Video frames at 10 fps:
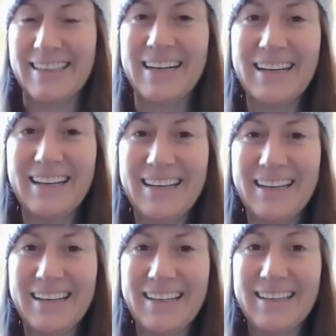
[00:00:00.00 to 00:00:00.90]

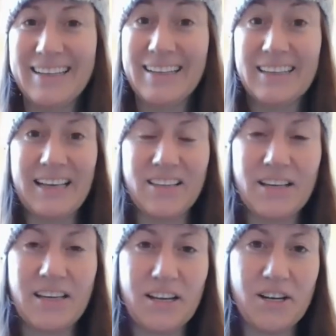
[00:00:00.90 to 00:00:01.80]
Hi,
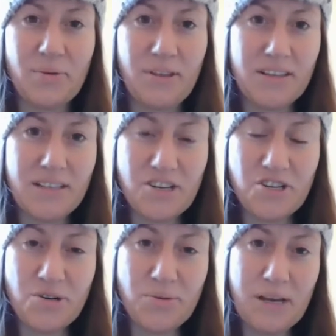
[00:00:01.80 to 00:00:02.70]
Layla here with
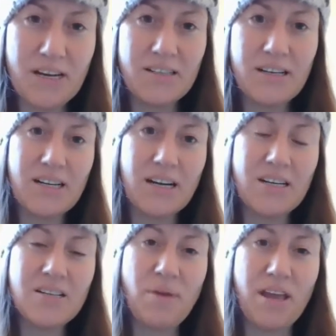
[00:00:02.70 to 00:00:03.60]

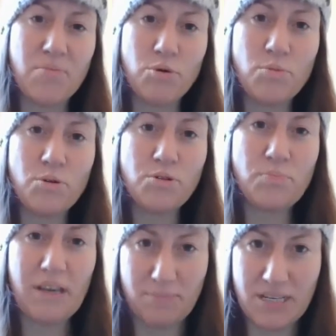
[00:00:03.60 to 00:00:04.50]
intentionalmating.com and Boo Boo's
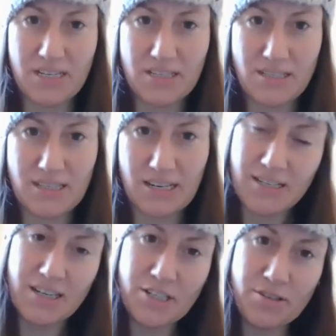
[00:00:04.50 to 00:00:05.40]
Babies. Going to
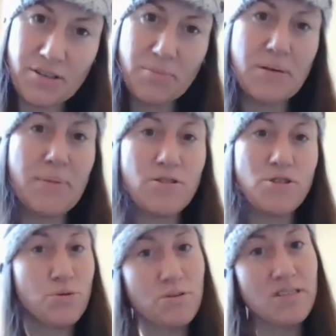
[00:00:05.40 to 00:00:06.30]
talk to you a little bit about
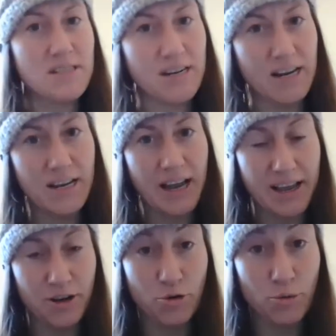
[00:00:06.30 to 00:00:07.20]
tools today
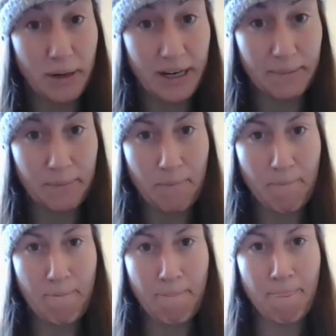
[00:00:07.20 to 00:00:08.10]
and grooming.
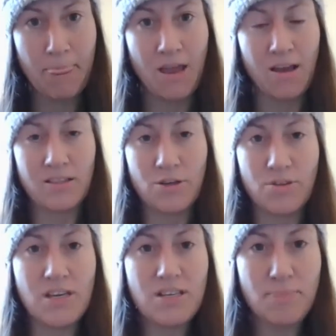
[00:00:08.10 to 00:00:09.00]
So
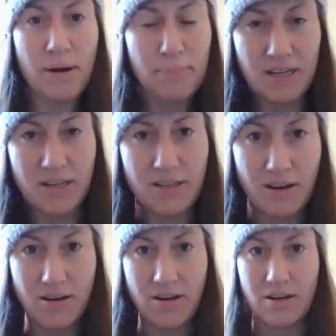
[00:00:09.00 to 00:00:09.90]
these puppies
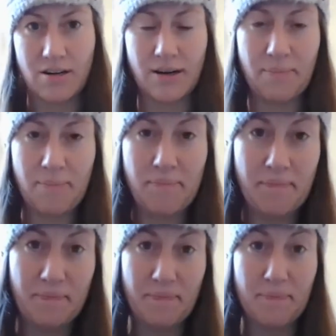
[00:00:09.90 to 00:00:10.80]
are
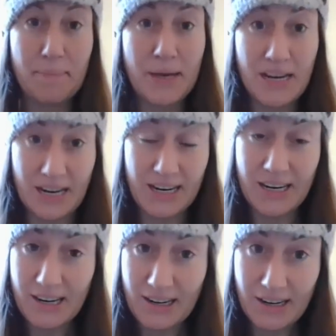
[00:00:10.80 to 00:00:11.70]

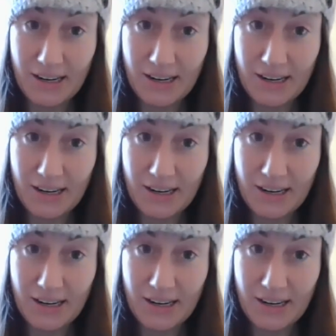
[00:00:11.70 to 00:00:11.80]
mini